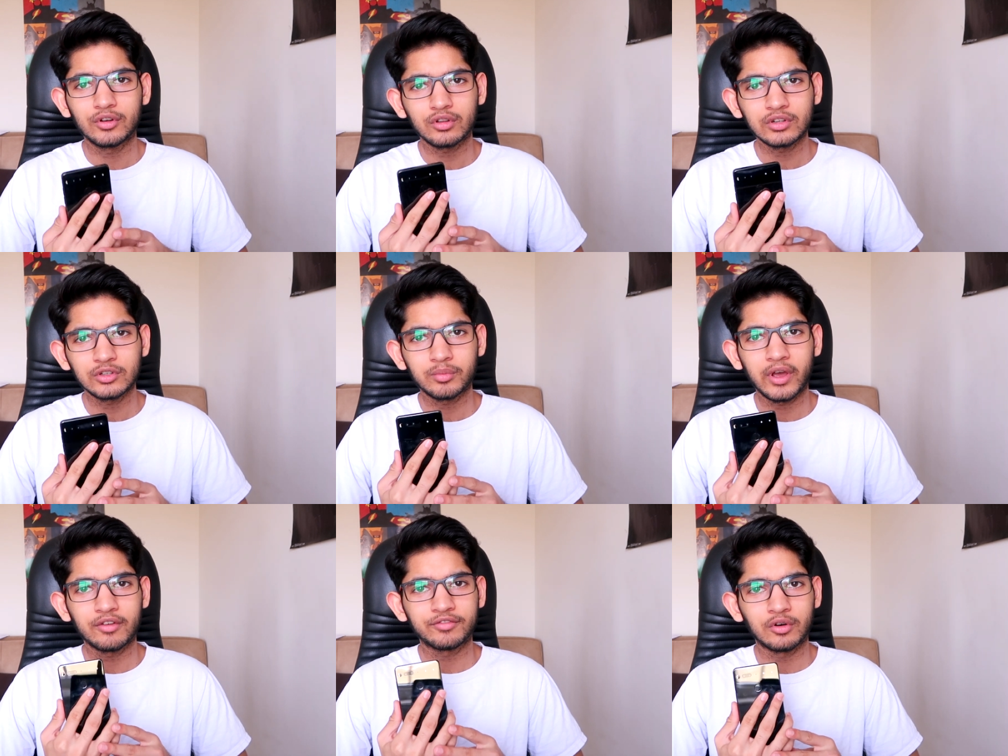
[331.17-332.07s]
if you're looking
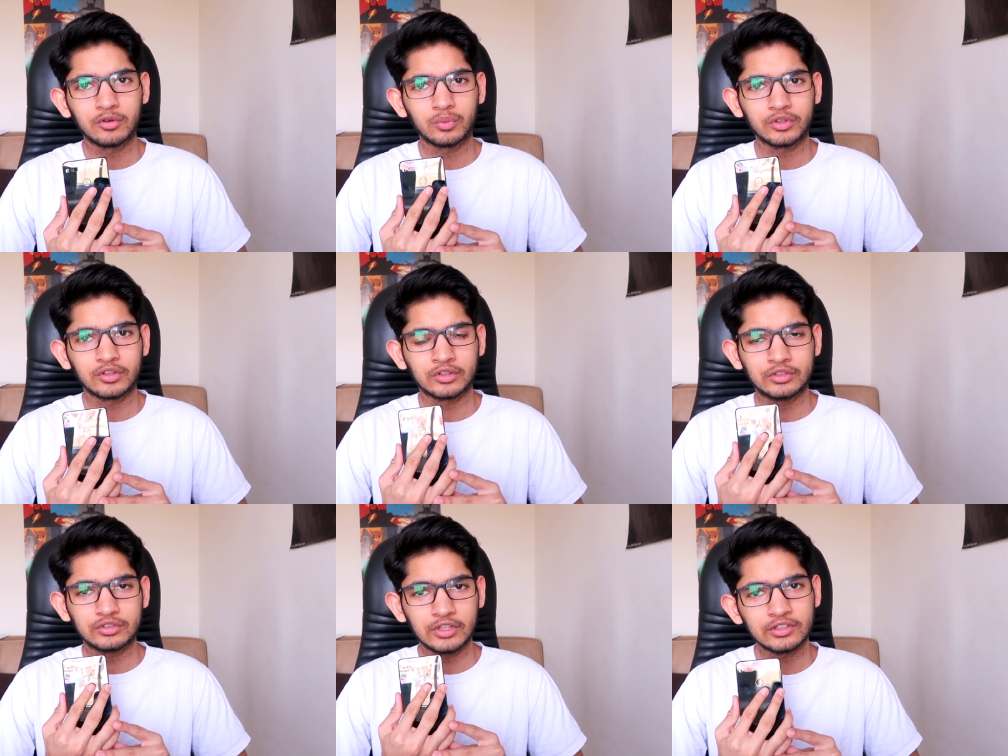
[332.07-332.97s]
to buy a phone with
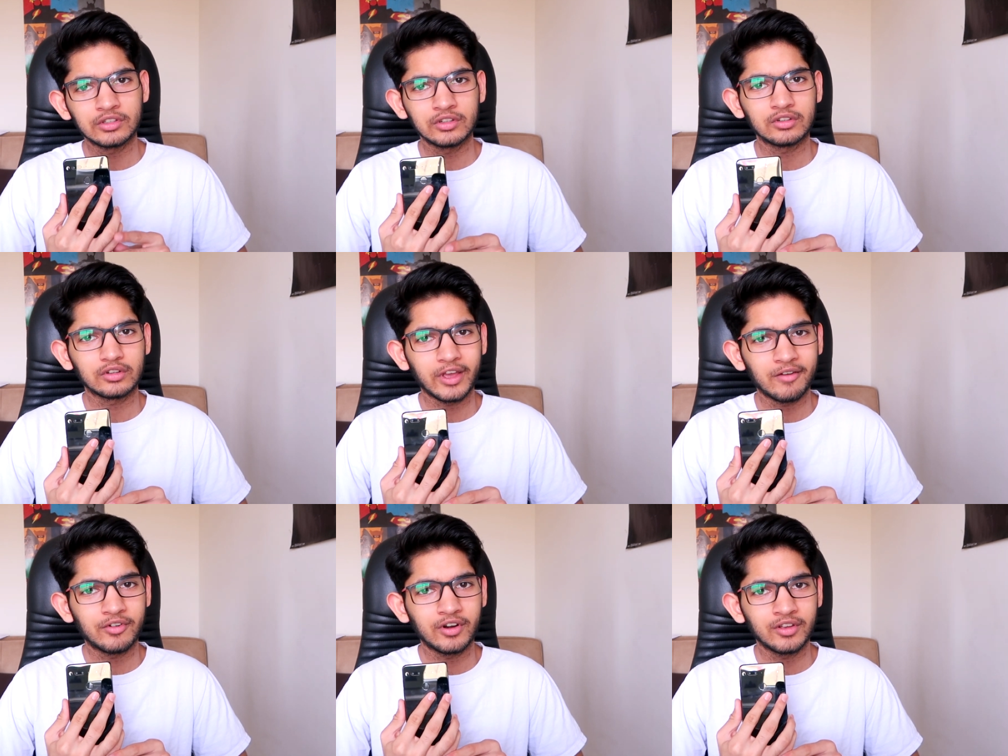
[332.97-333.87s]
a
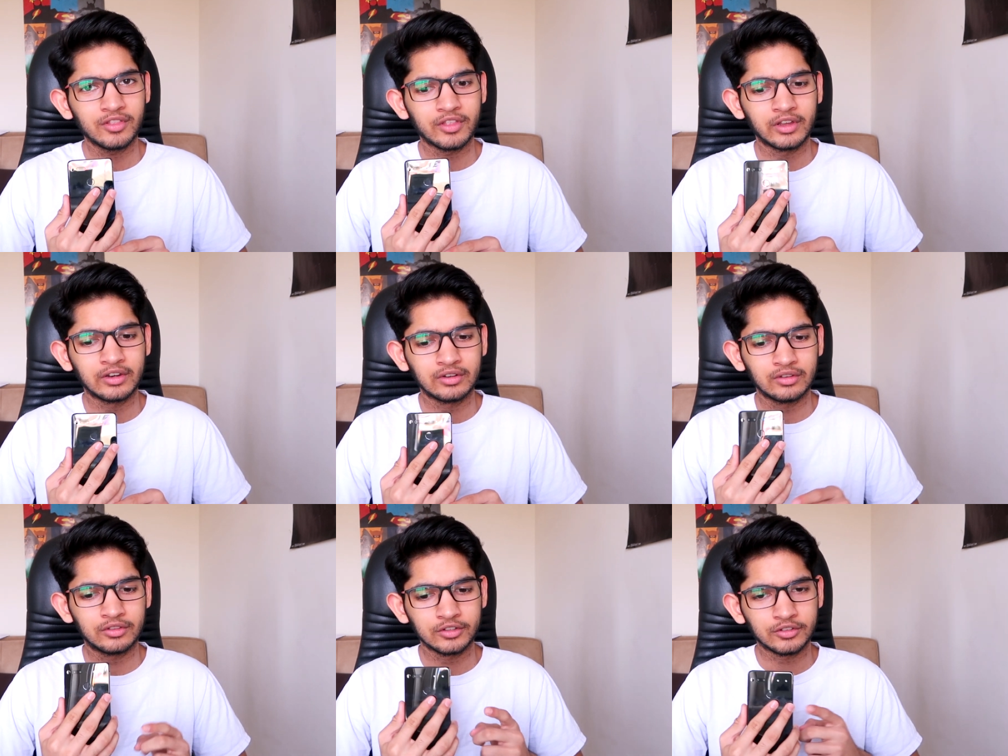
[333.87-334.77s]
decent camera,
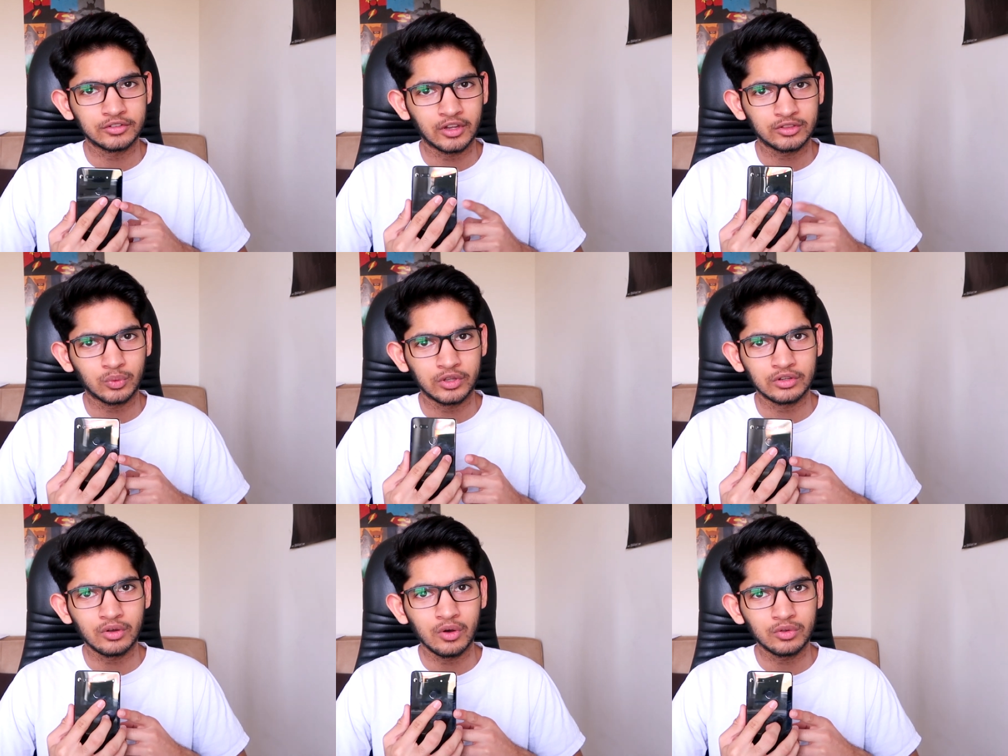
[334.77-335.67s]
then this is not the
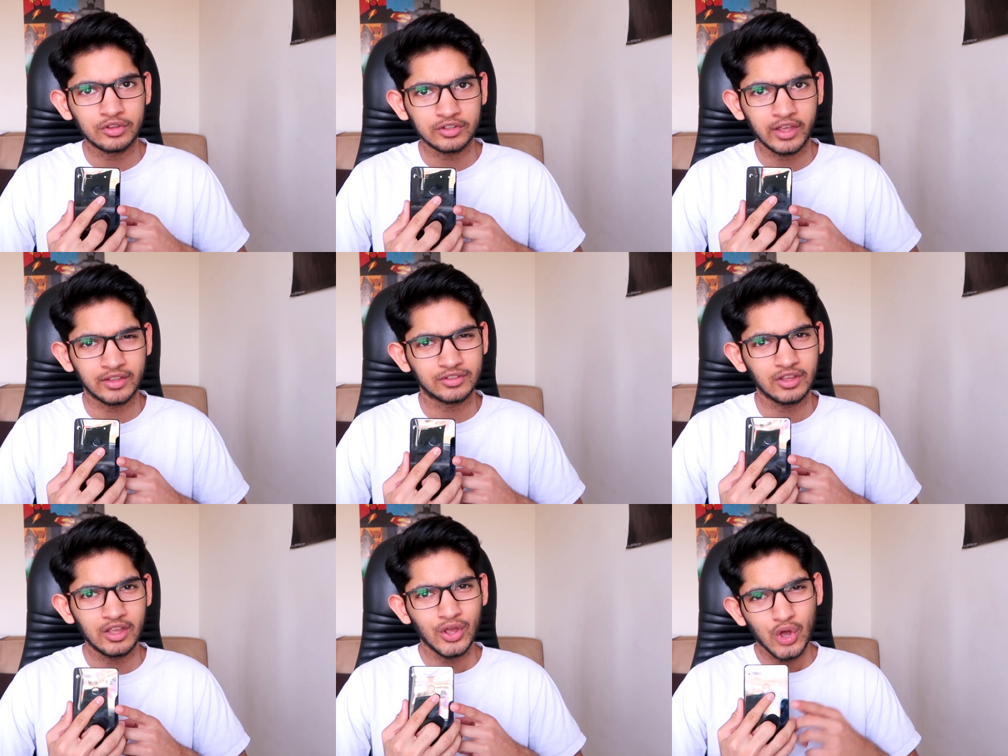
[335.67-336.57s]
way to go. This
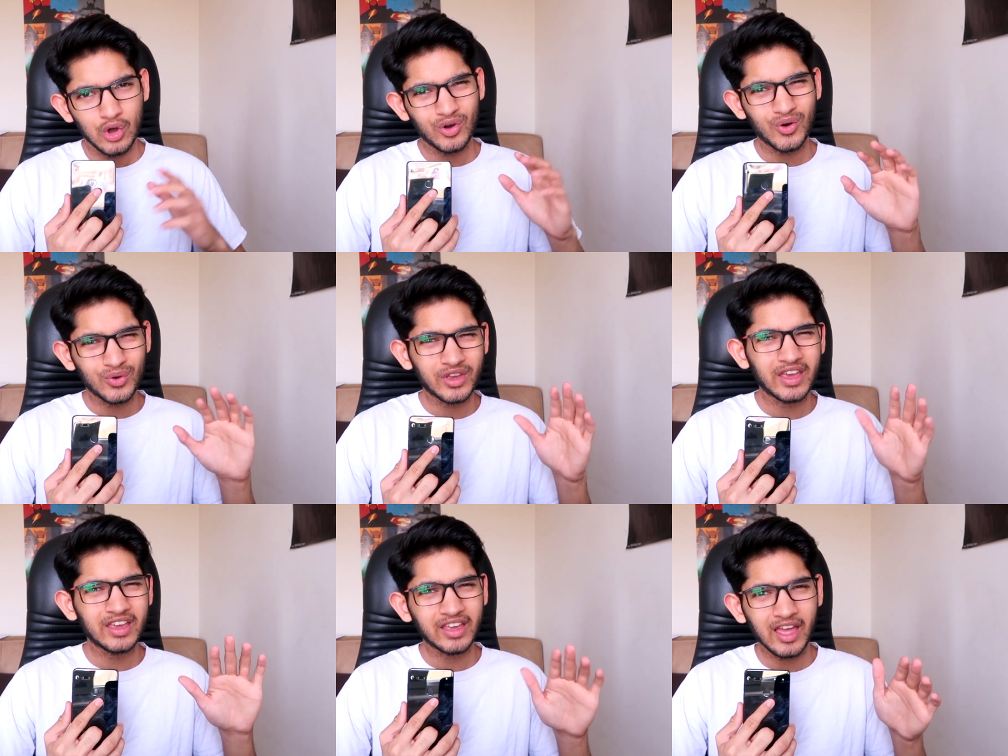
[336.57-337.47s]
has
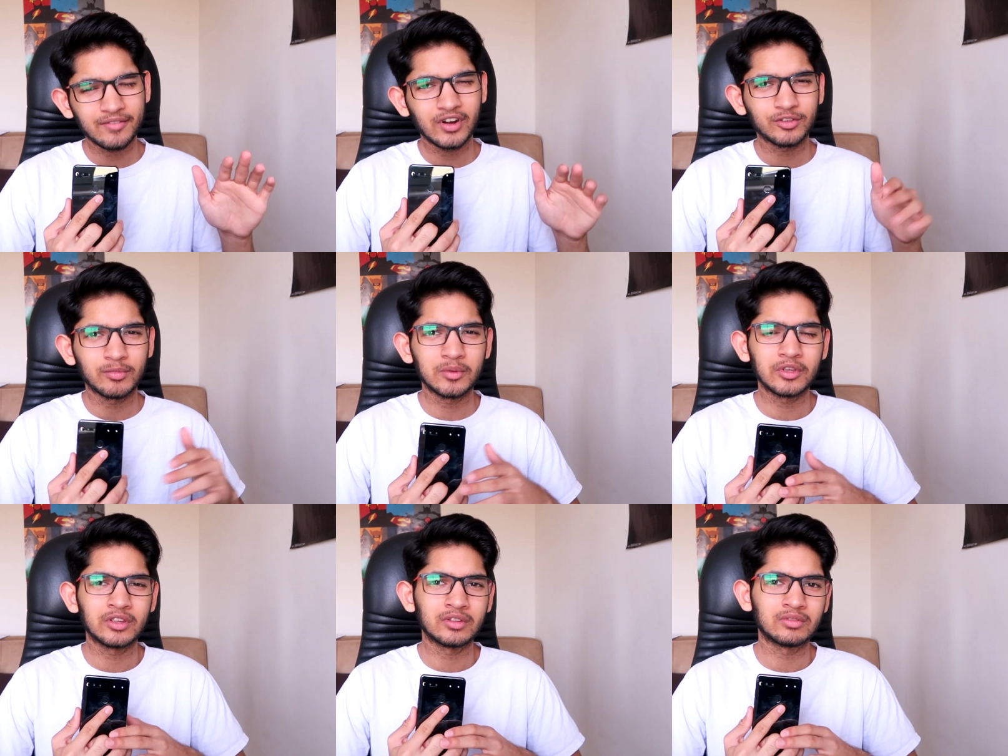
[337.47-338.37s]
okay cameras,
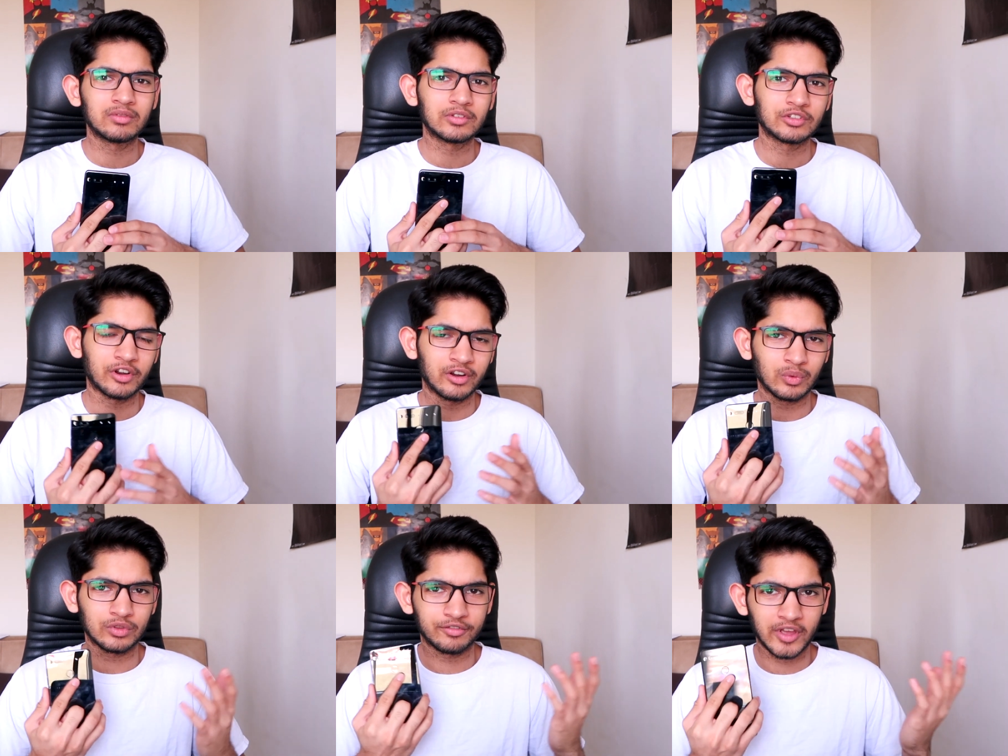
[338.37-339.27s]
maybe
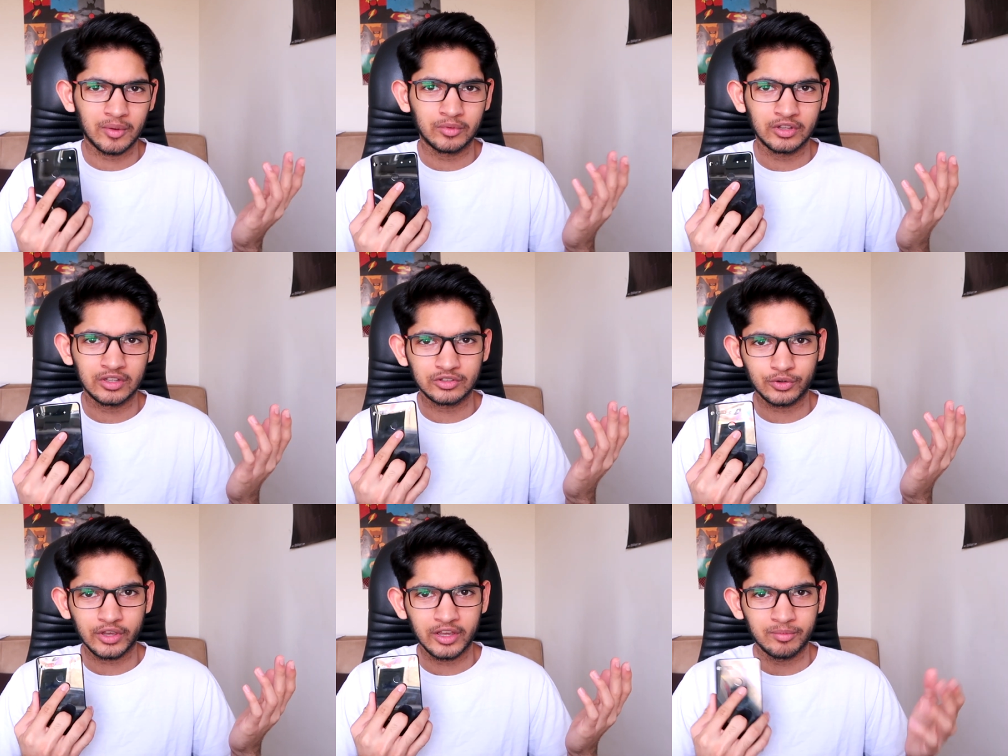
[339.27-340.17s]
sharing with
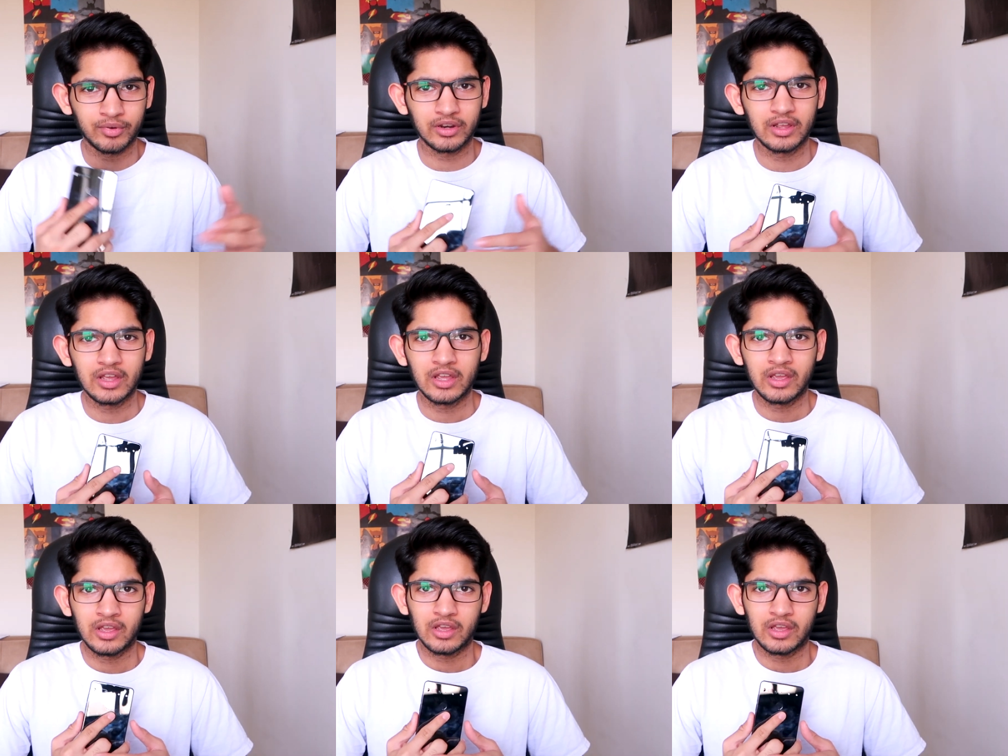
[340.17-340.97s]
family, it's okay, but